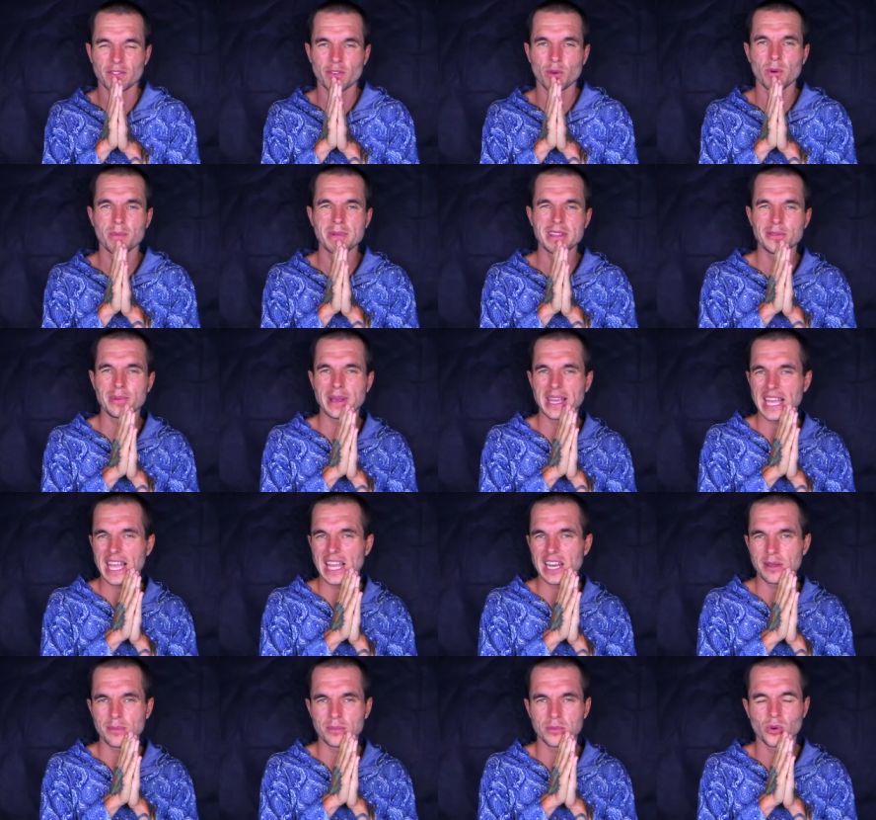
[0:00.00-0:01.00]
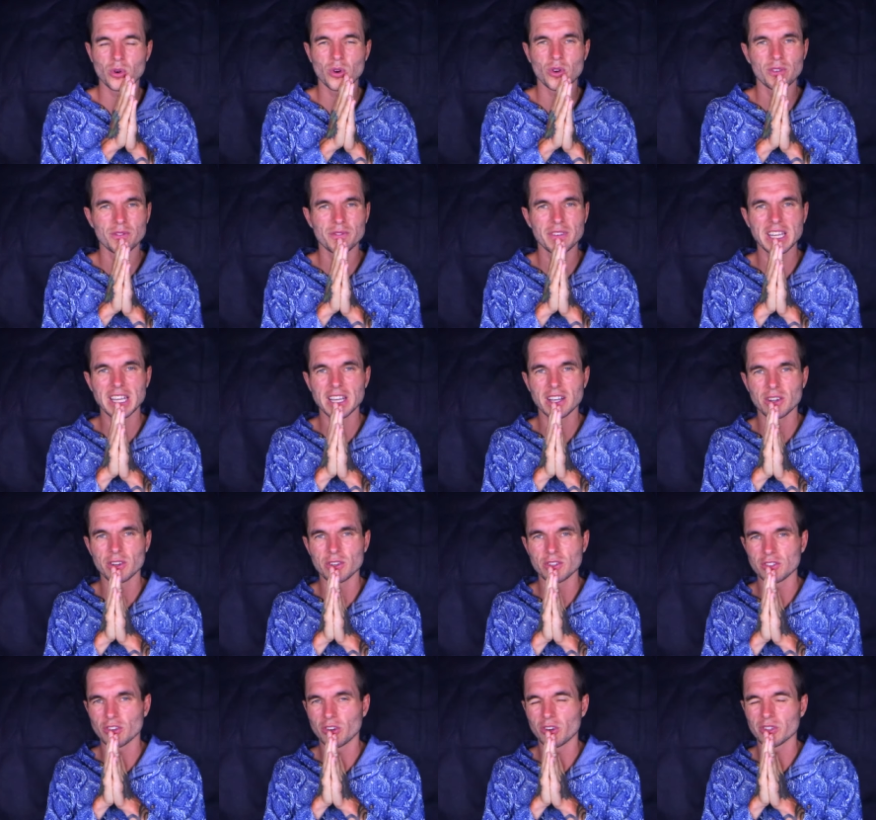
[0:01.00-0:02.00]
If you want me to make any more
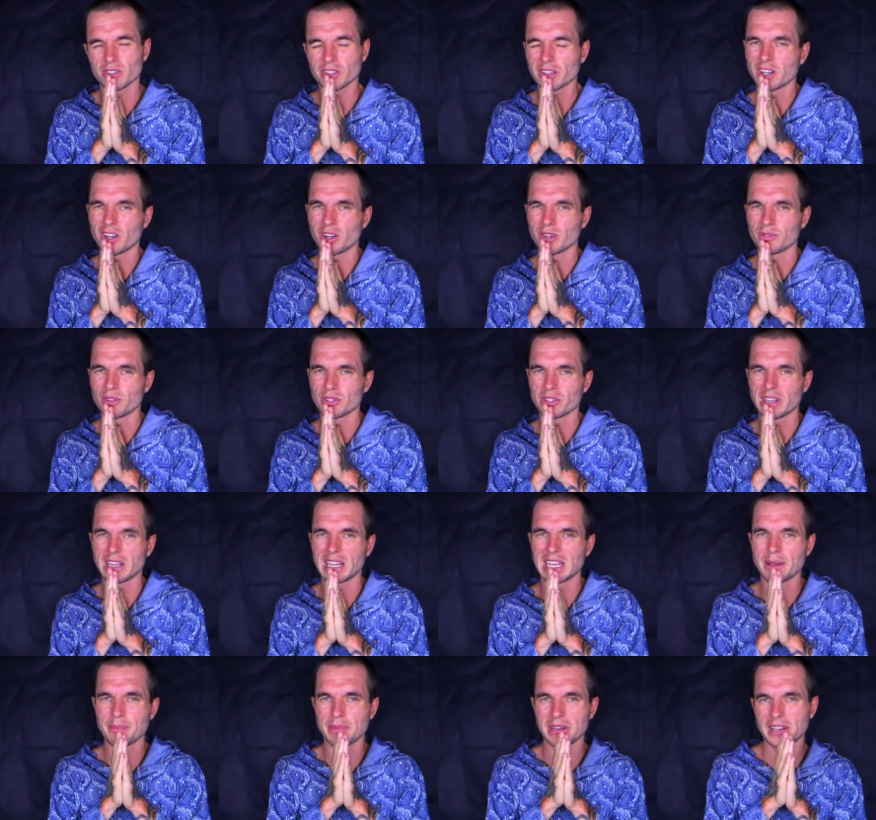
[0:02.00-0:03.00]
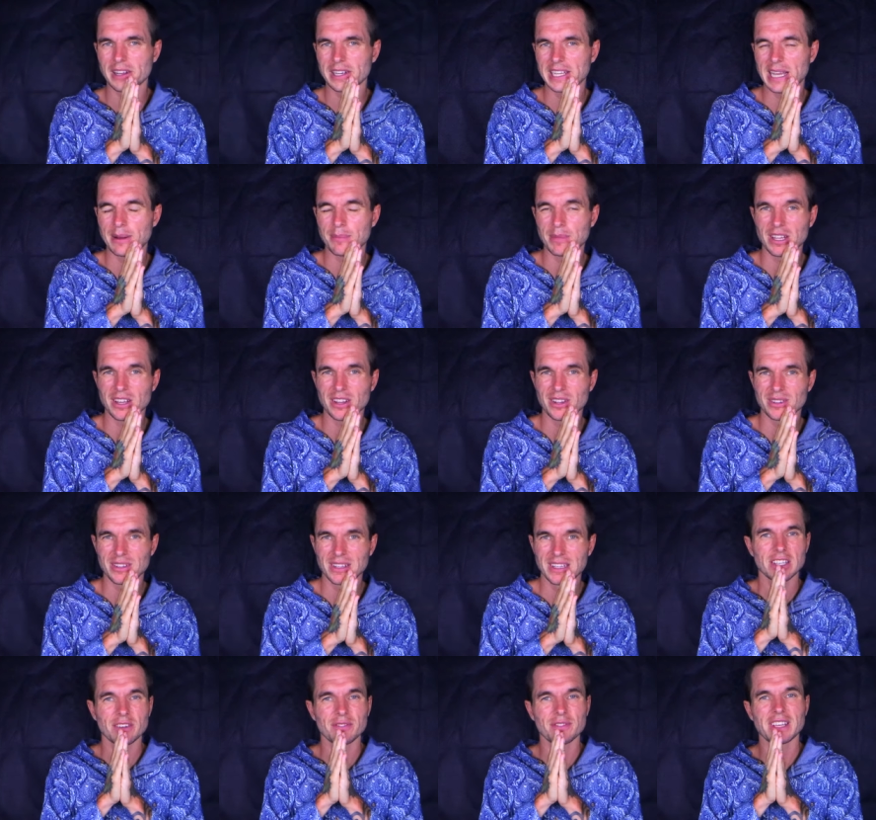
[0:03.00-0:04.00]
videos on the carnivore diet, let me know down below.
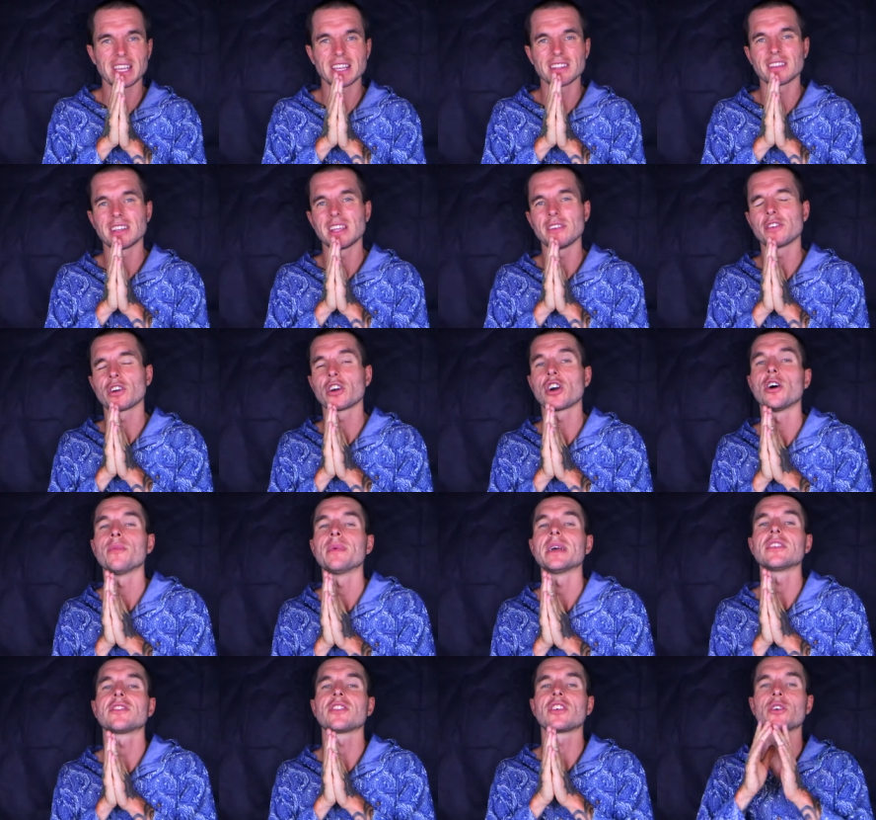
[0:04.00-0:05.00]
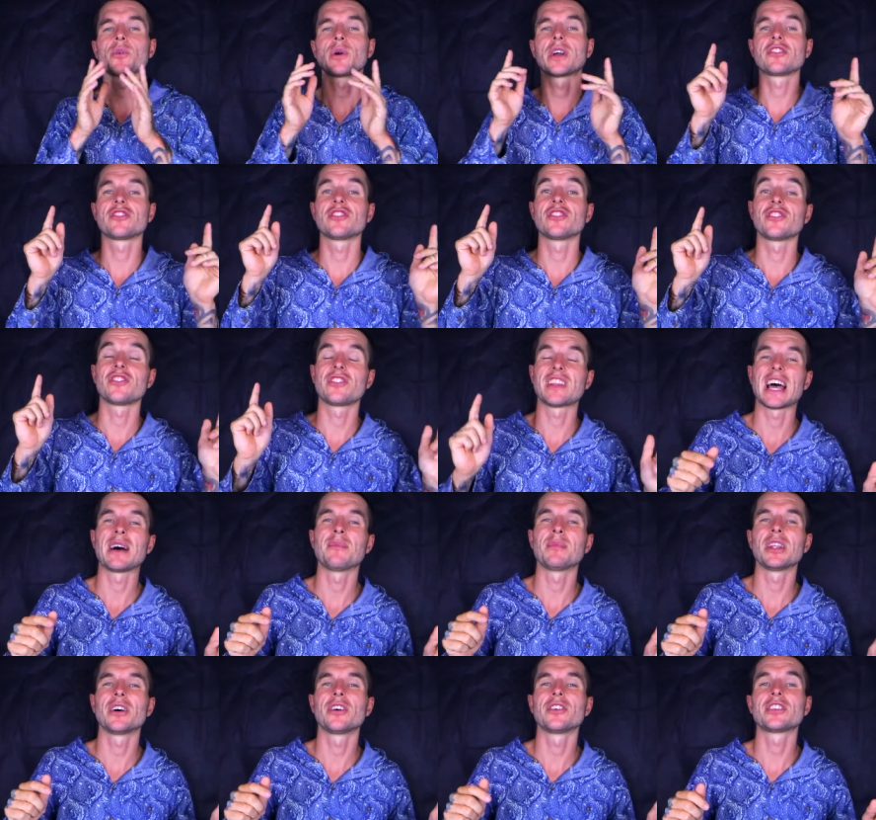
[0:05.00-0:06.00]
Don't forget to leave your comments and questions
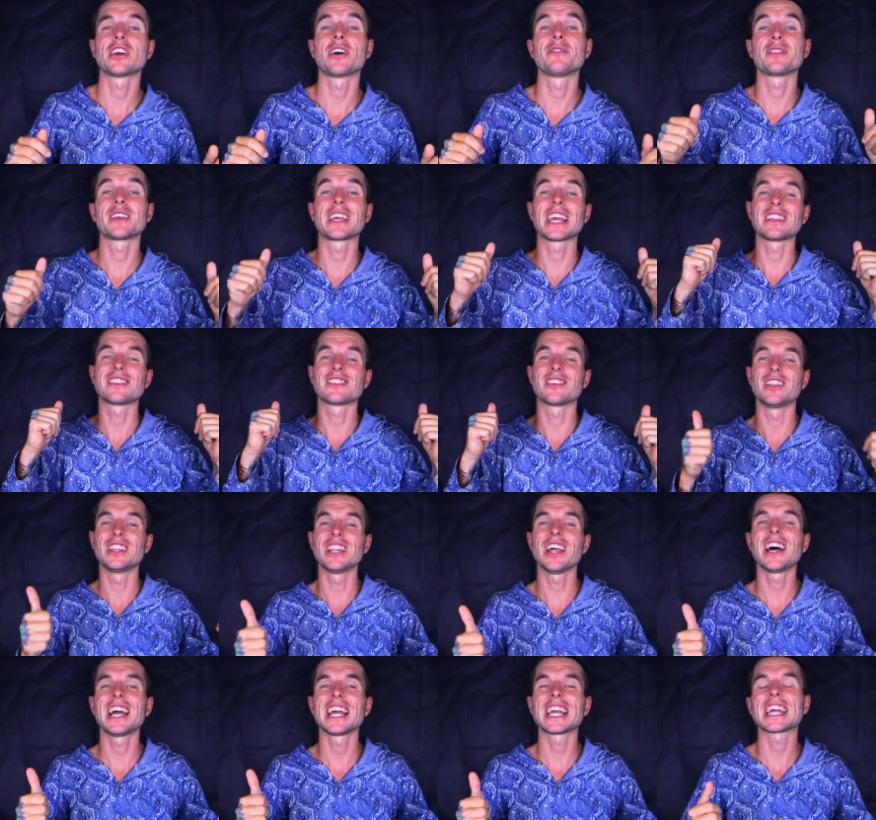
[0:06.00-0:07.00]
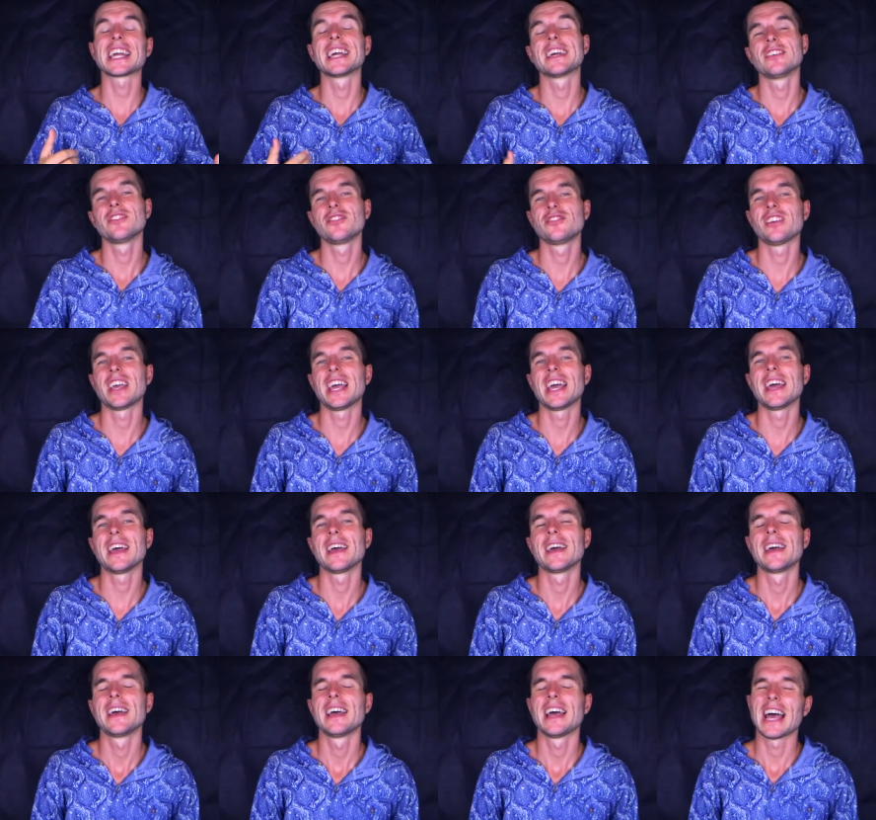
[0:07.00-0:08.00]
down below. Don't forget to like, share,
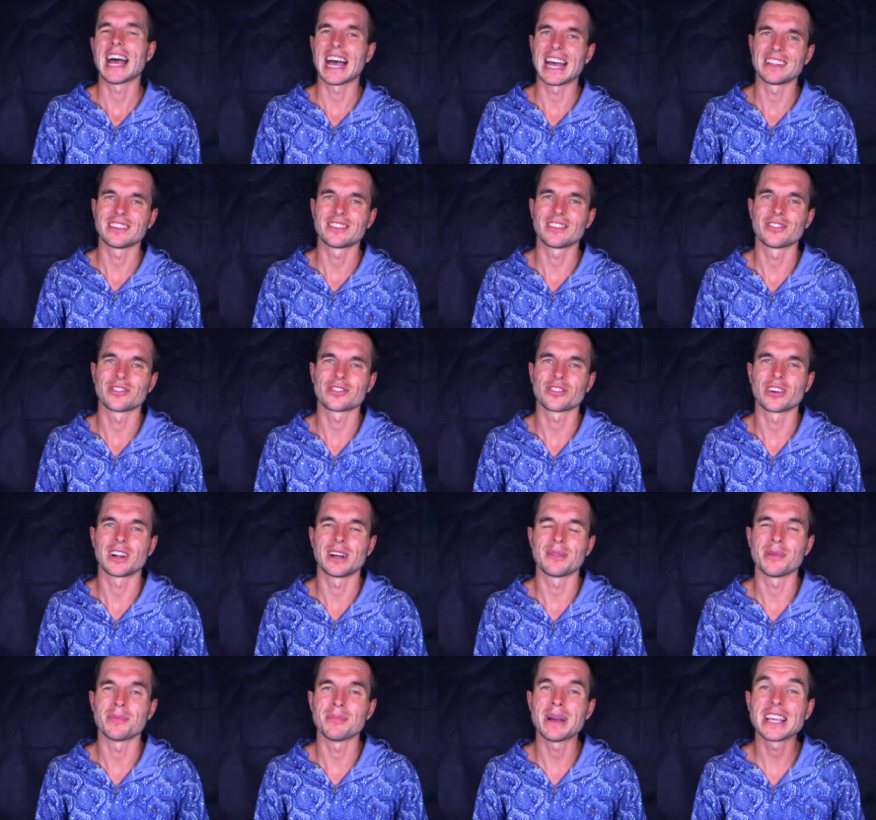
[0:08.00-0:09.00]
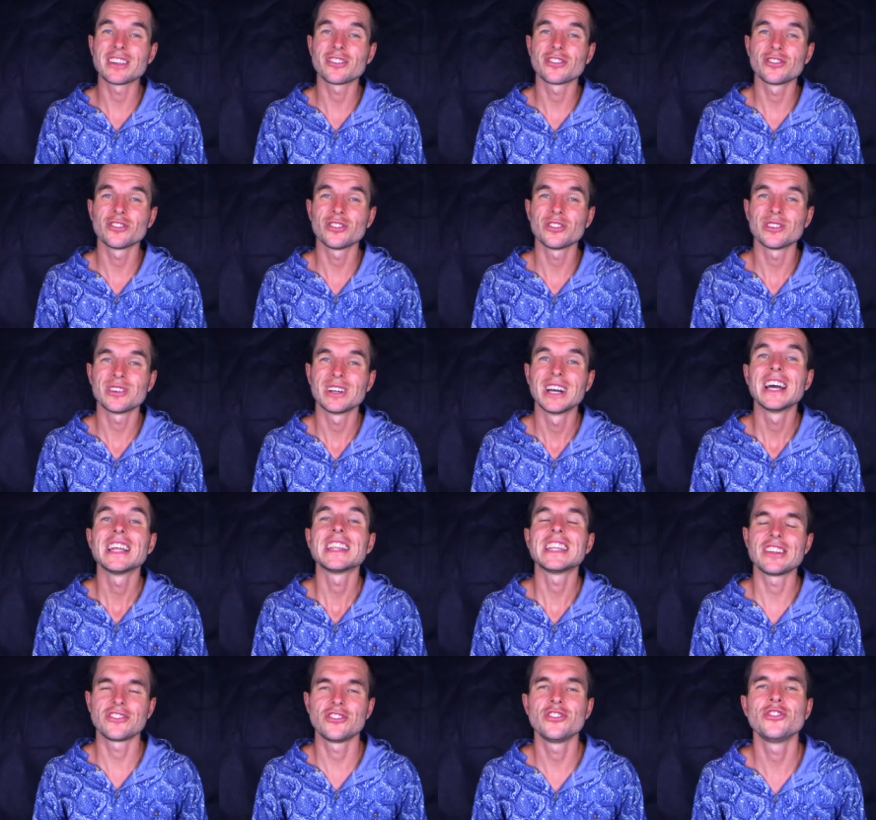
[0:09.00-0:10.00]
and subscribe. And make sure
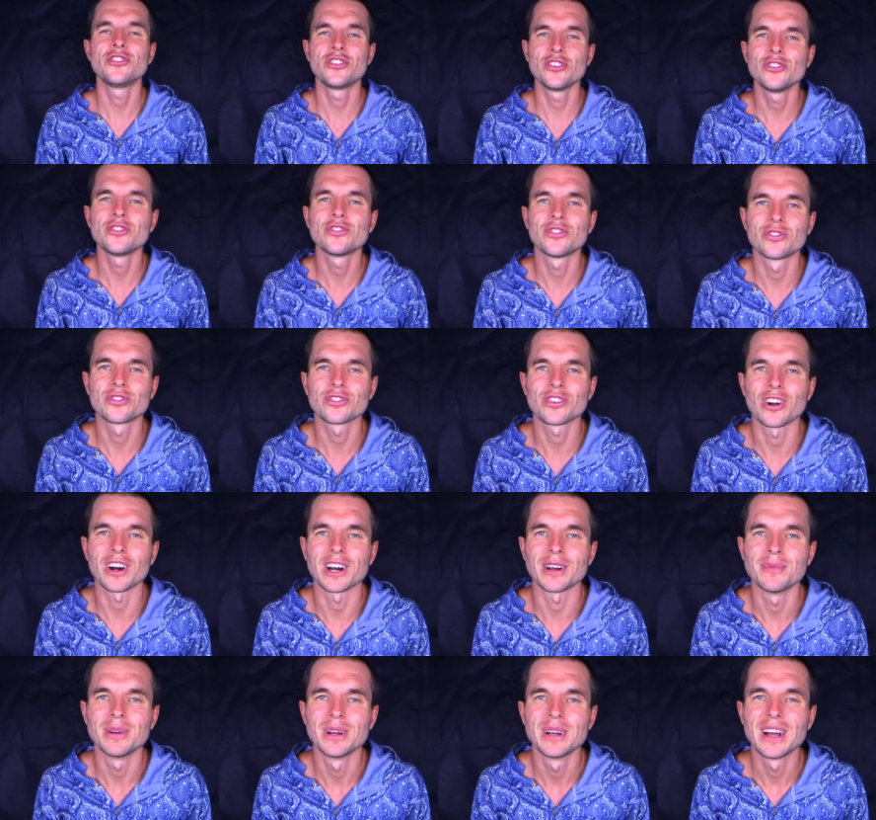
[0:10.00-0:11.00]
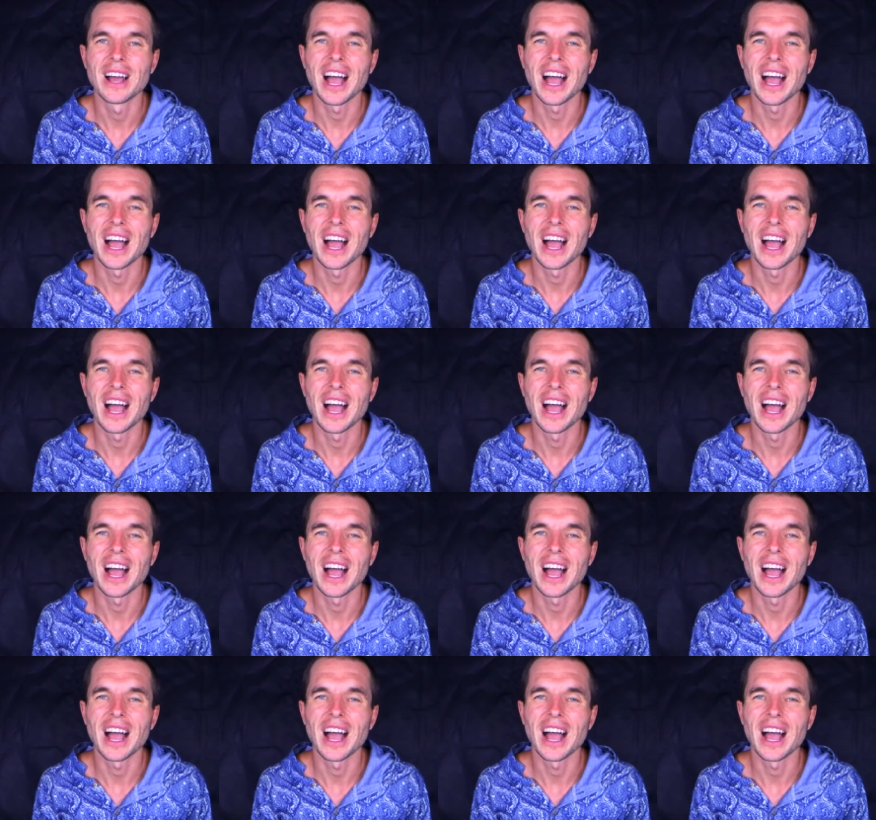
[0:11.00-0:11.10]
that you do subscribe.